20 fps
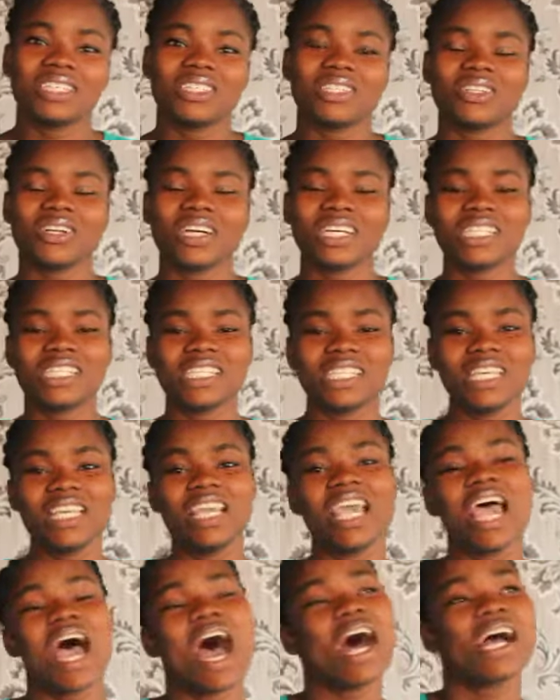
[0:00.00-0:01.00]

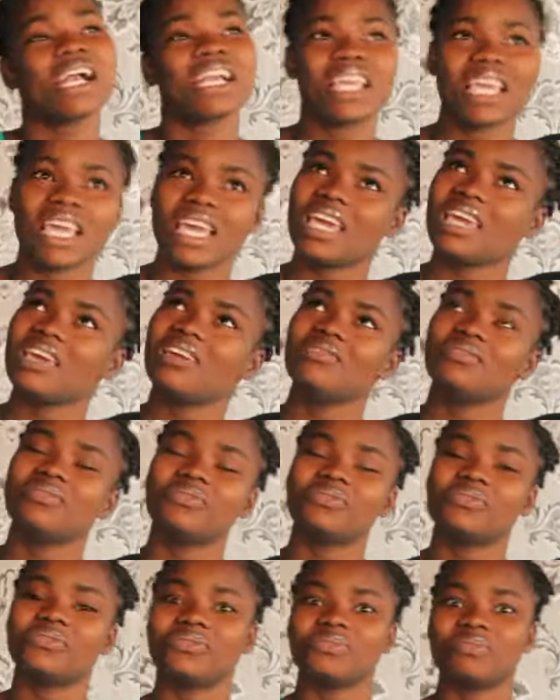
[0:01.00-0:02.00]
Dorothy
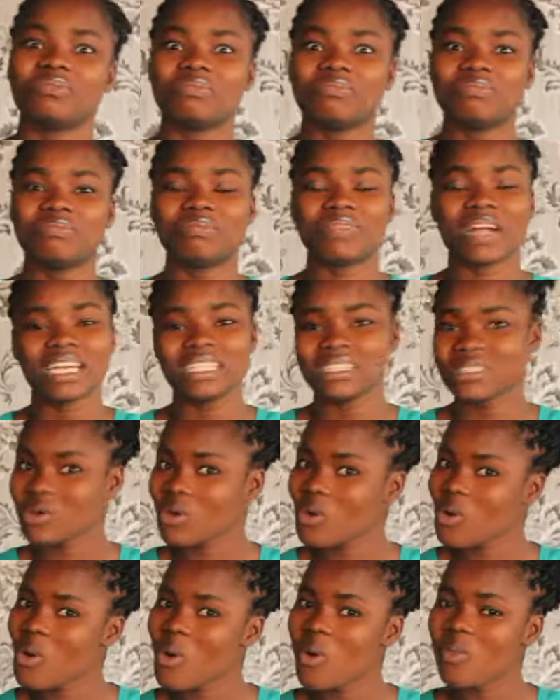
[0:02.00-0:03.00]
gave Bright
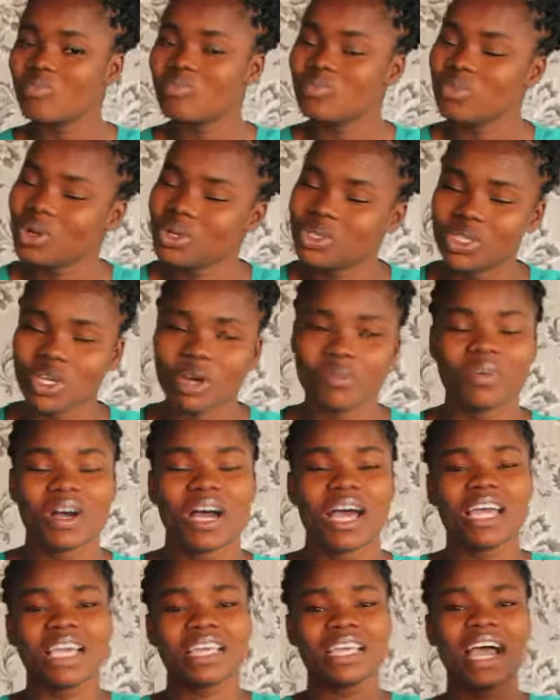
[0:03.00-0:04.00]
blowjob.
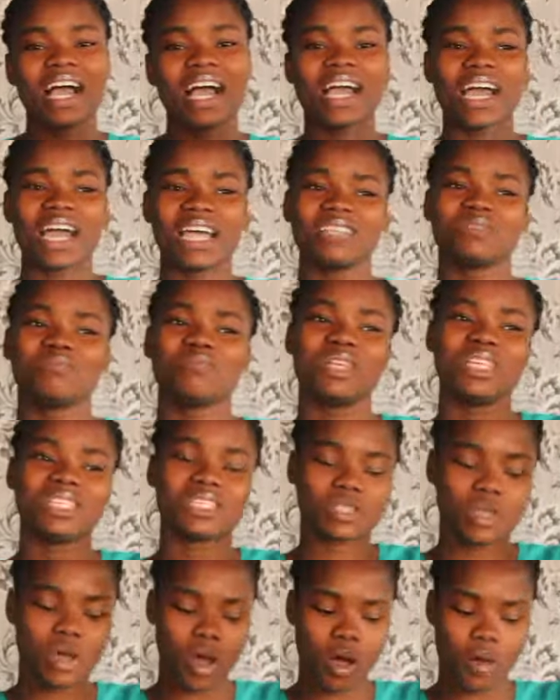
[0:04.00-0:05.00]
Yeah, guys,
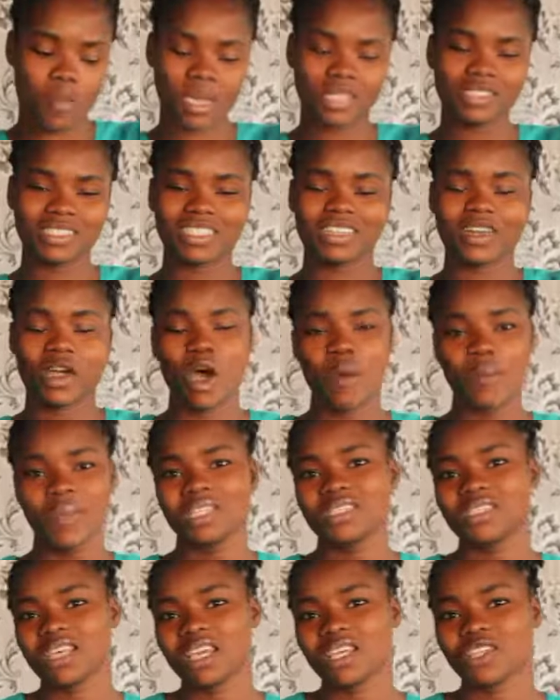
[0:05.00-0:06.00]
please comment in the
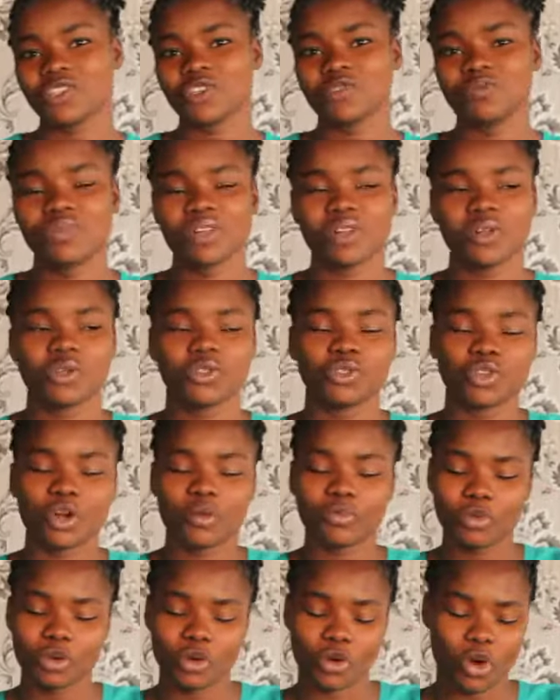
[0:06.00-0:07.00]
comment section below.
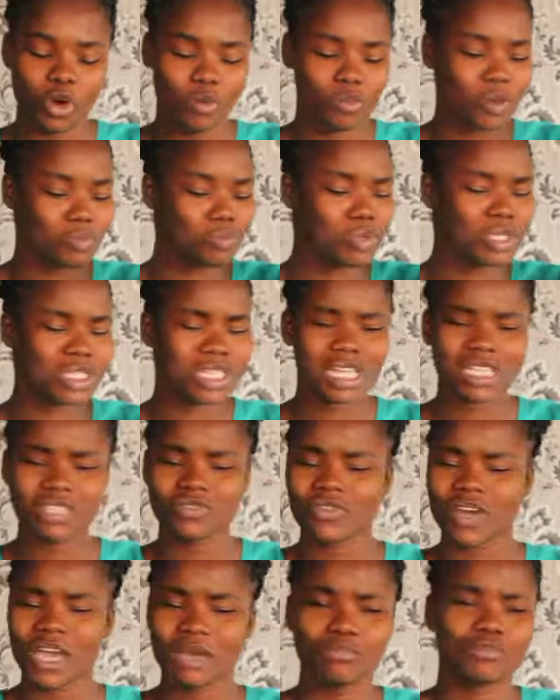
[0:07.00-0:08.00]
Drop your comment, please. Let's
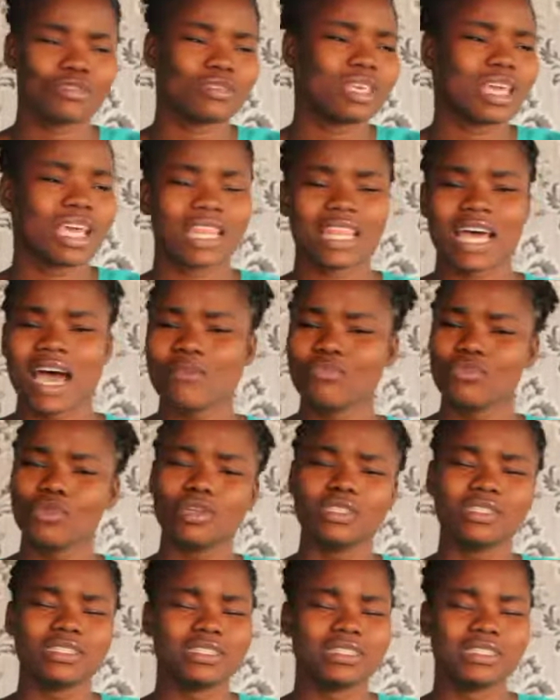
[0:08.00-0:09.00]
vibe together. I'm
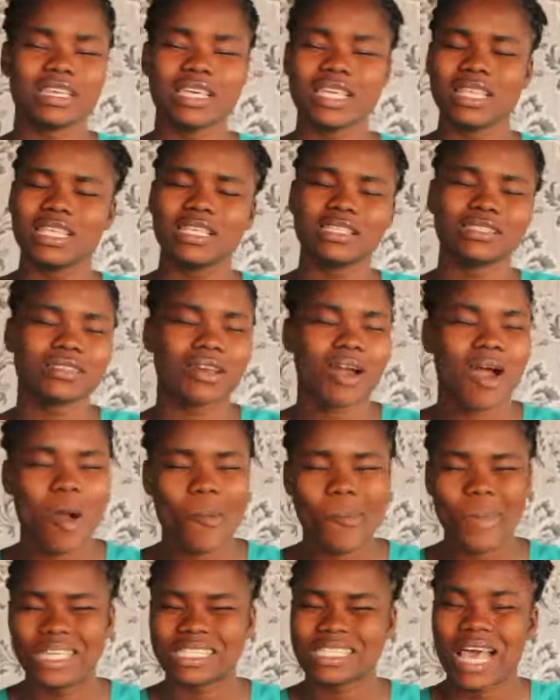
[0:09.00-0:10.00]
not seeing this
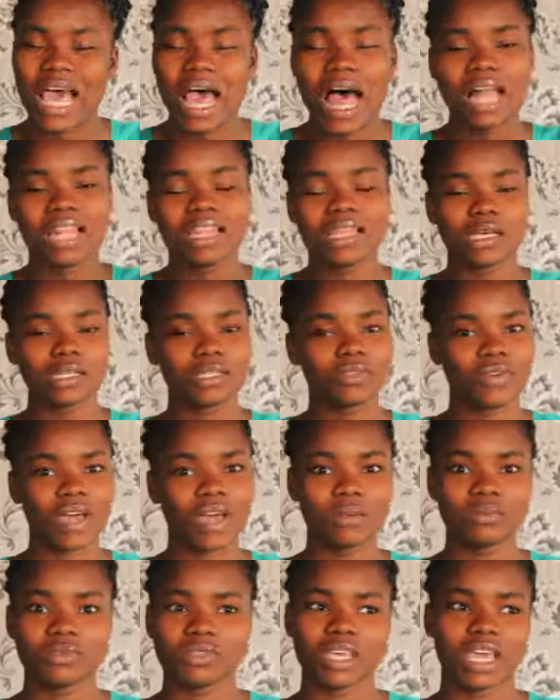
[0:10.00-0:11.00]
comment. Let's
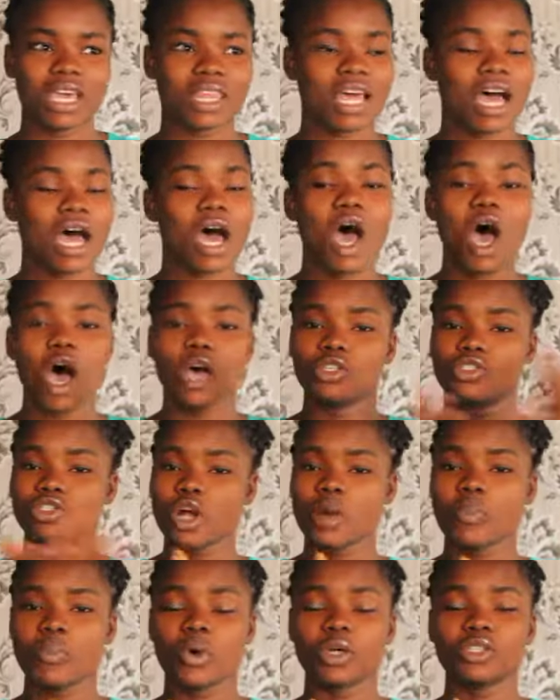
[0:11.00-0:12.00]
vibe together.
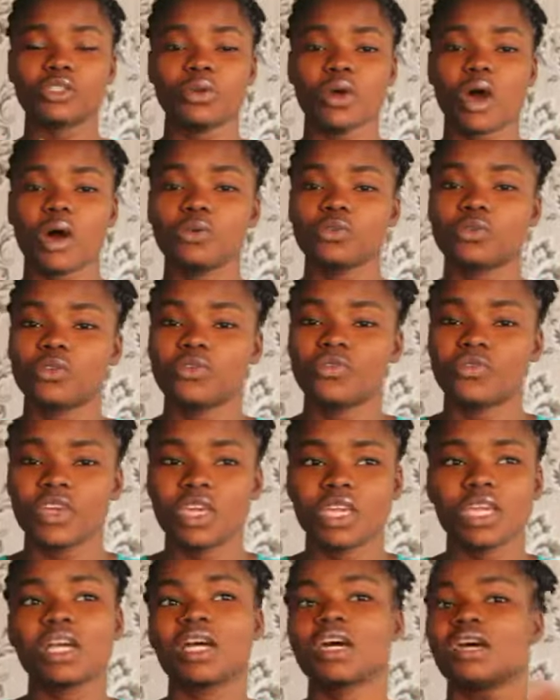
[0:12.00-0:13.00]
Drop what you also
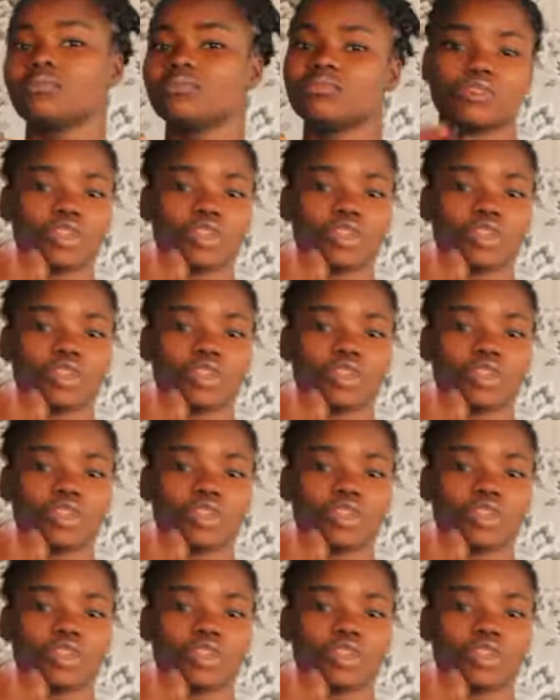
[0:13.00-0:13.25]
think.